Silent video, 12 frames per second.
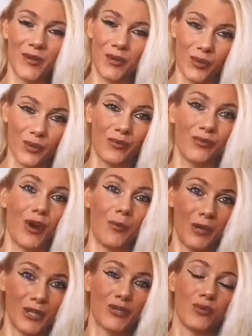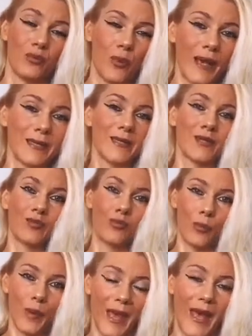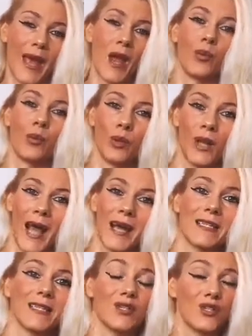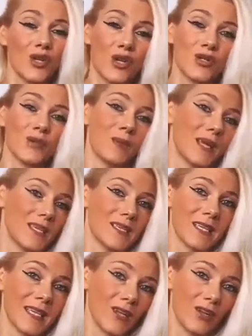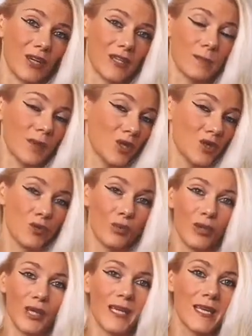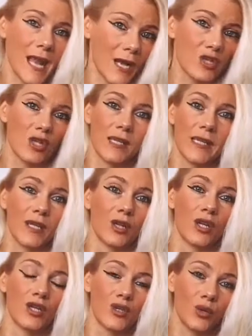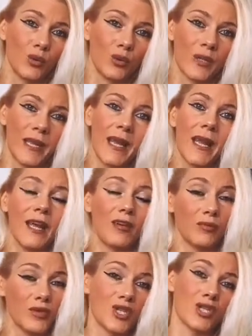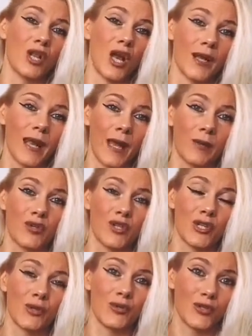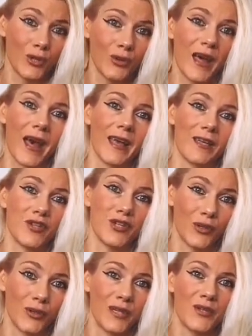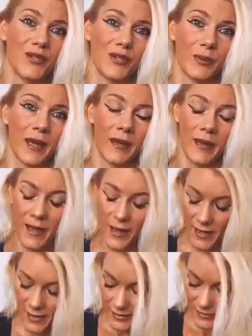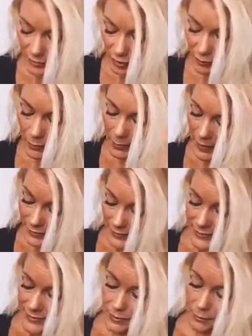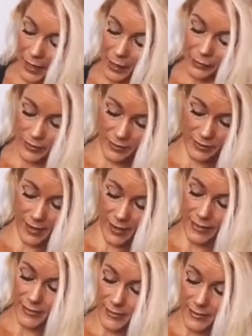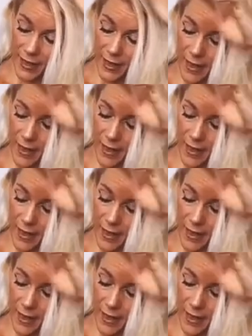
in order for our body to rest, repair, relax, and start to begin to heal us, because your body can naturally heal on its own if we just learn how to do that and tune into it. So coming back into the parasites,